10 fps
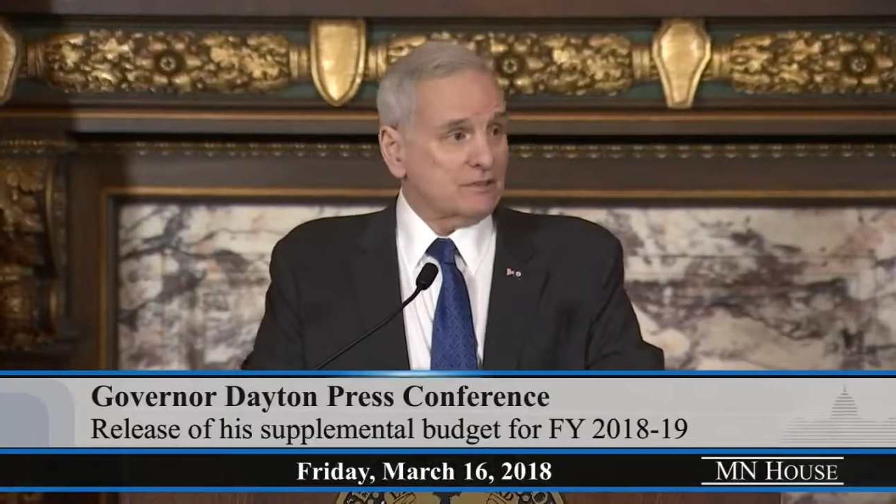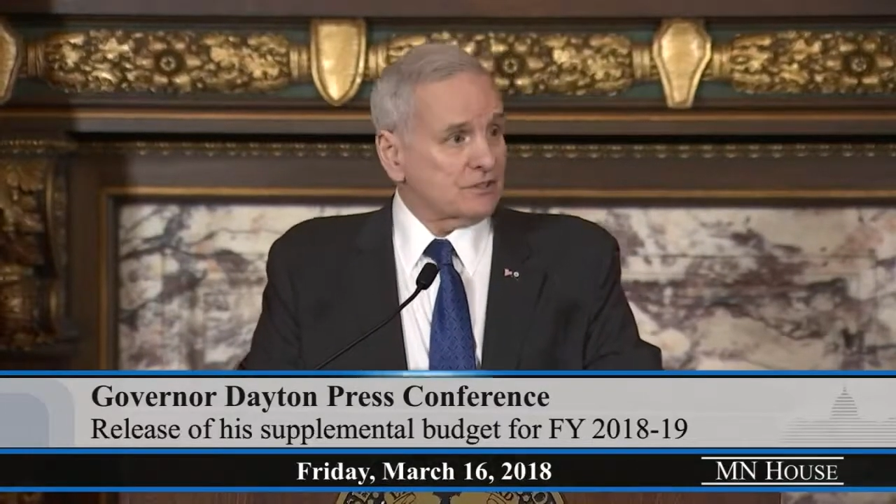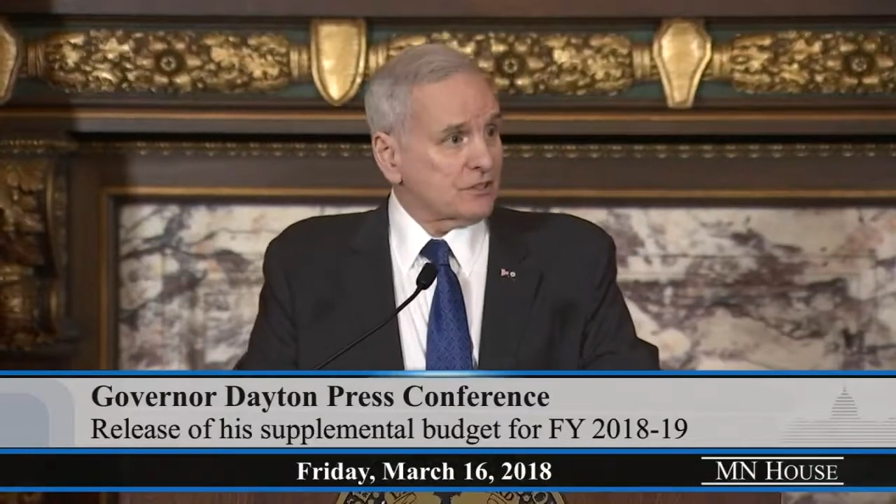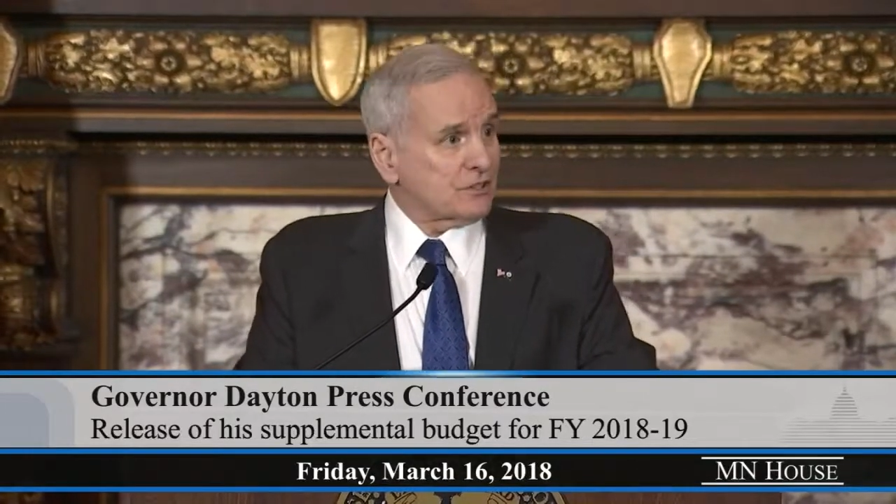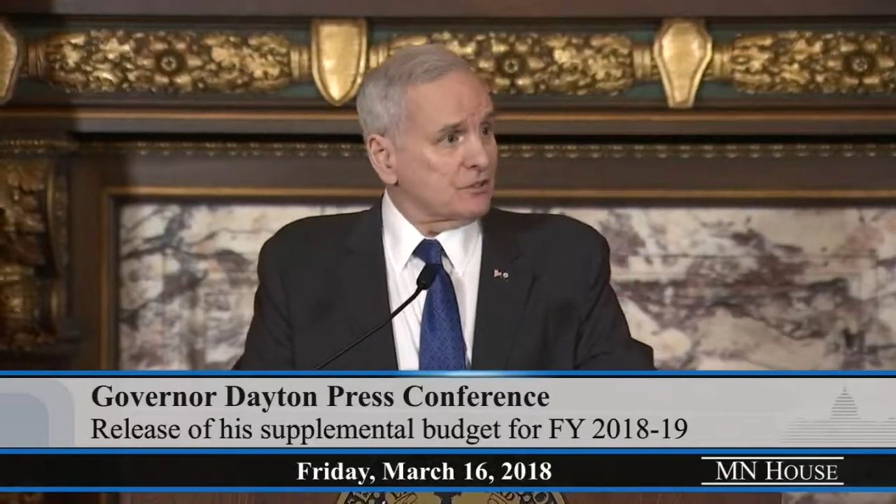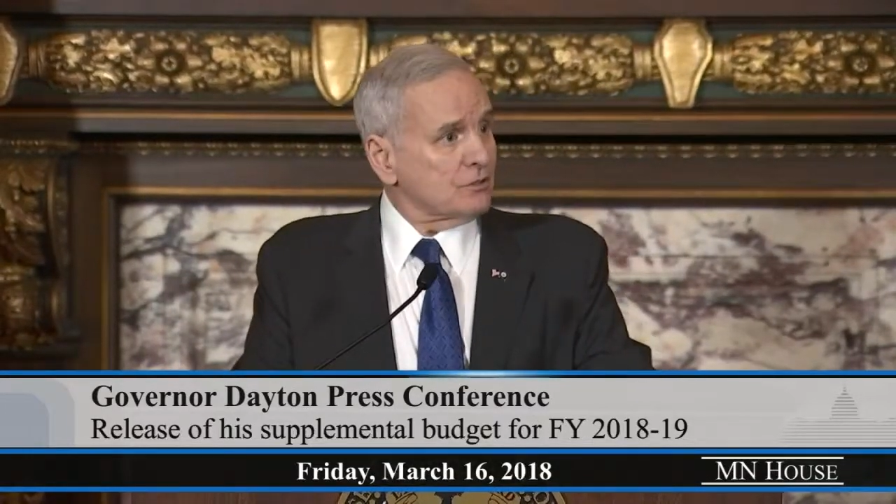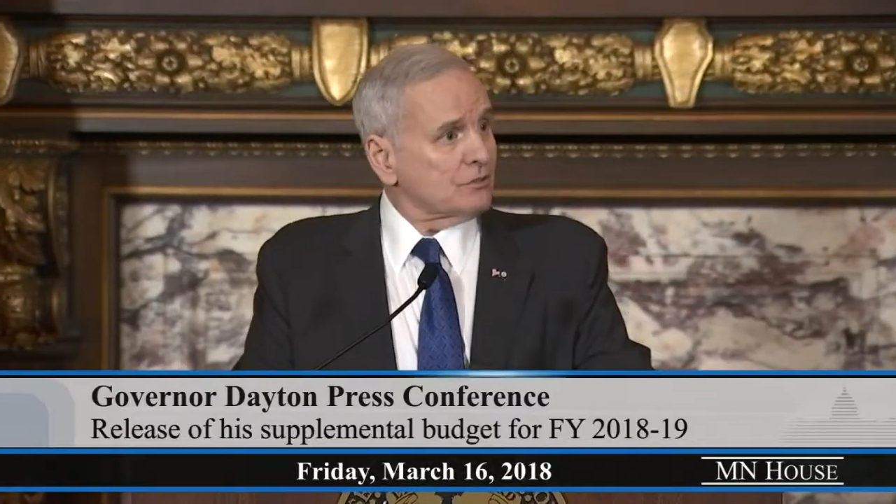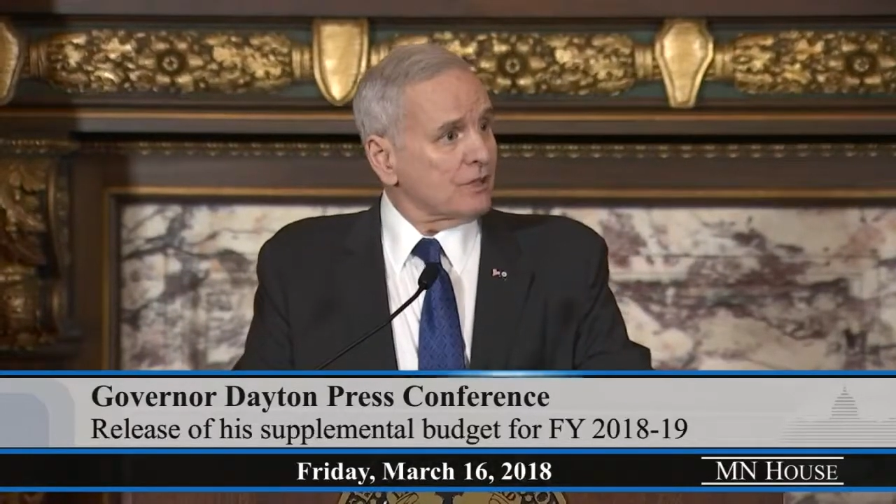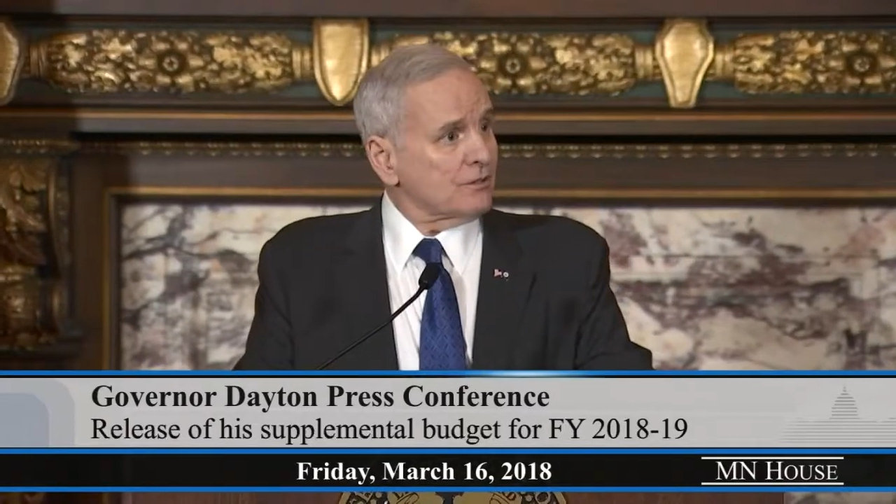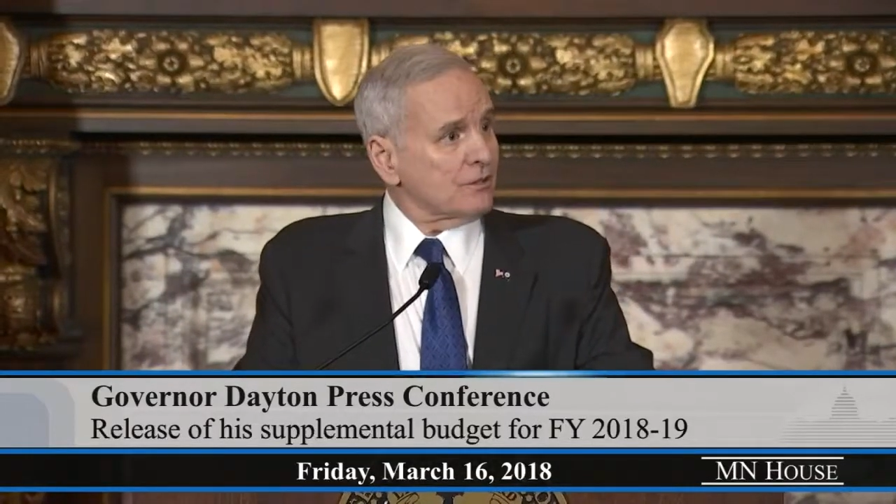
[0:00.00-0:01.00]
Does it include
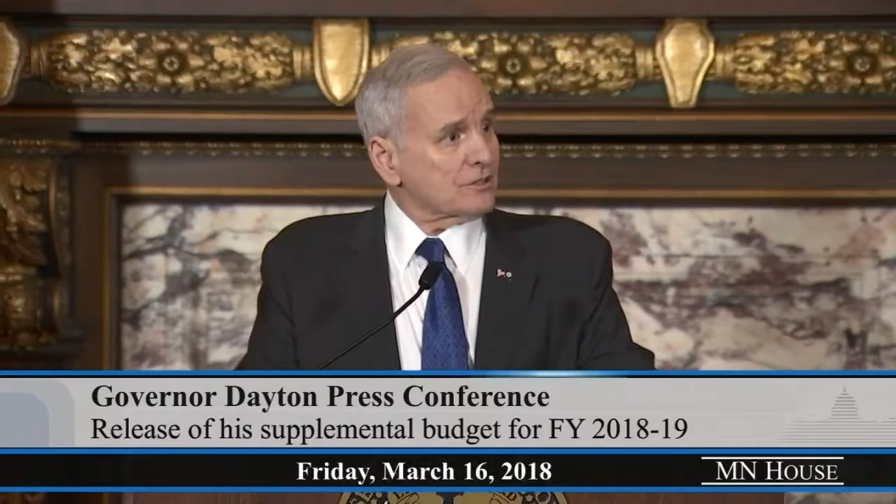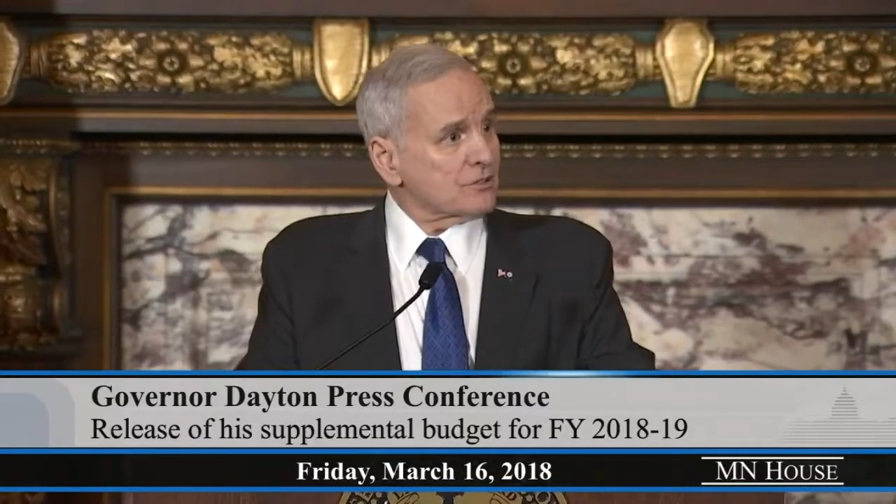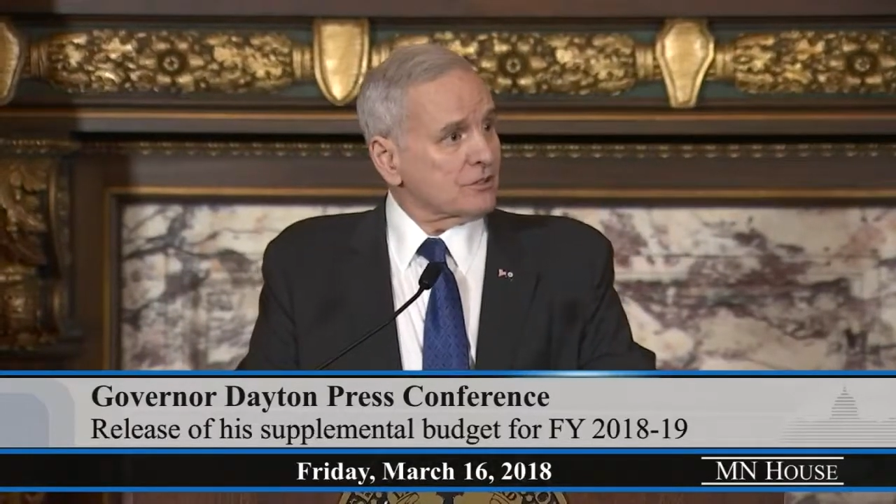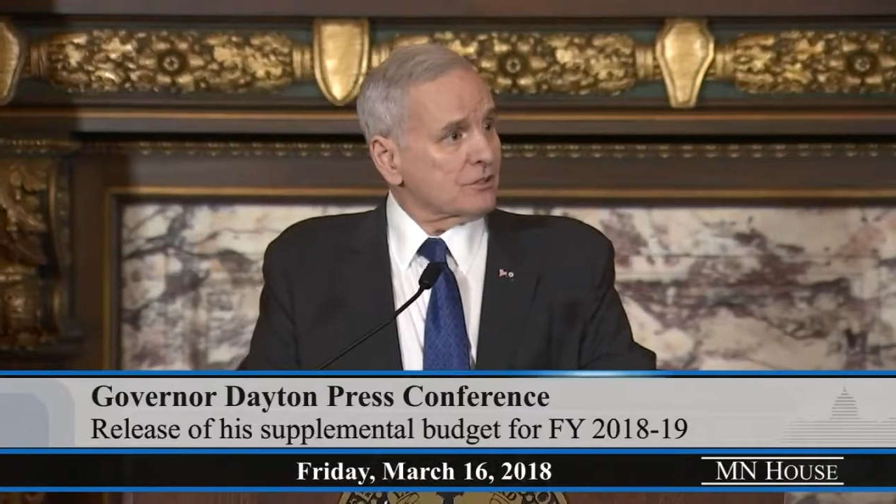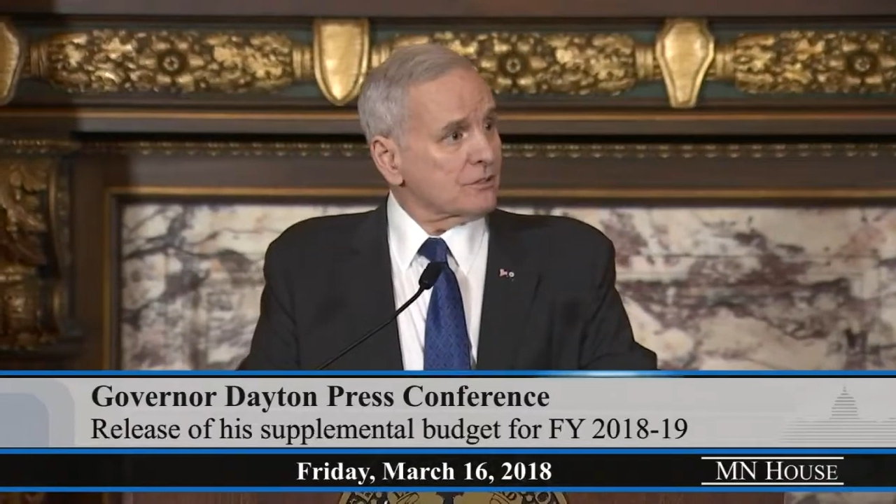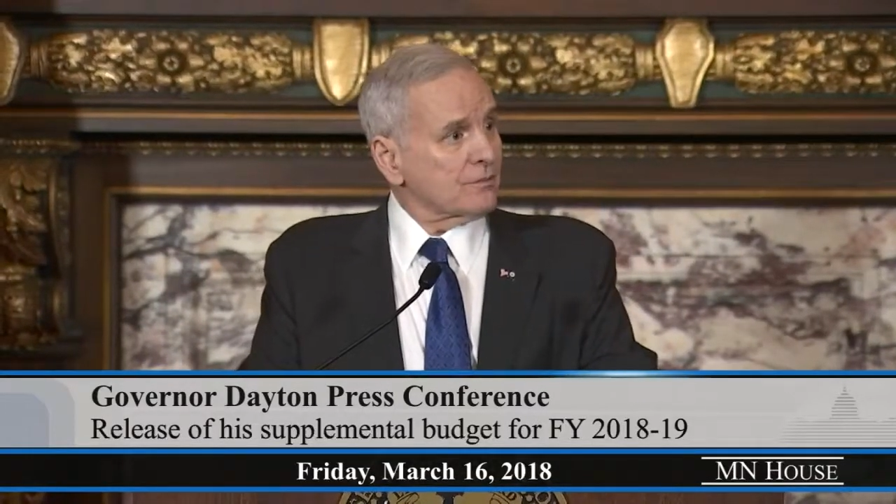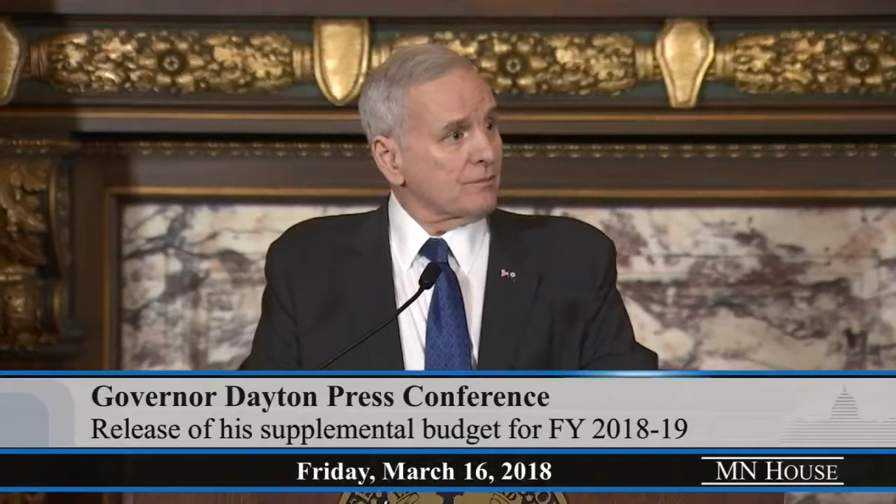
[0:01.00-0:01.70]
Lionel Lakes and...